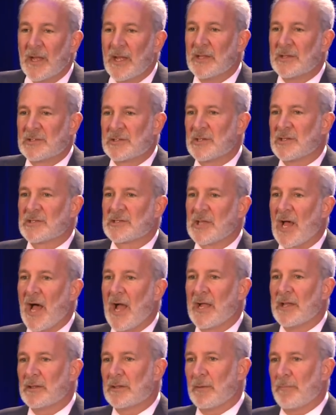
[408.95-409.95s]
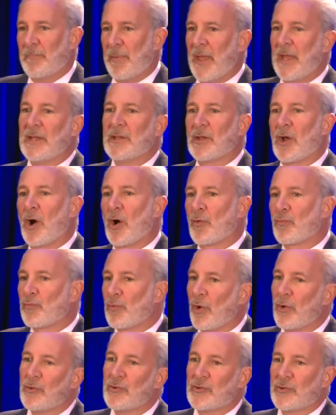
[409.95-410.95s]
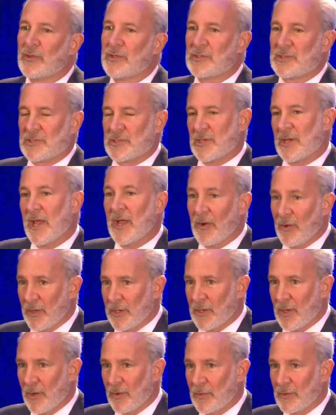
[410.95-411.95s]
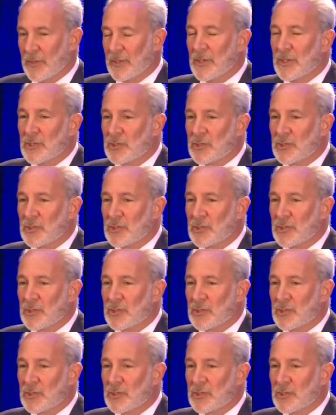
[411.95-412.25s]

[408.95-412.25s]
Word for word: it's designed to paint a rosy scenario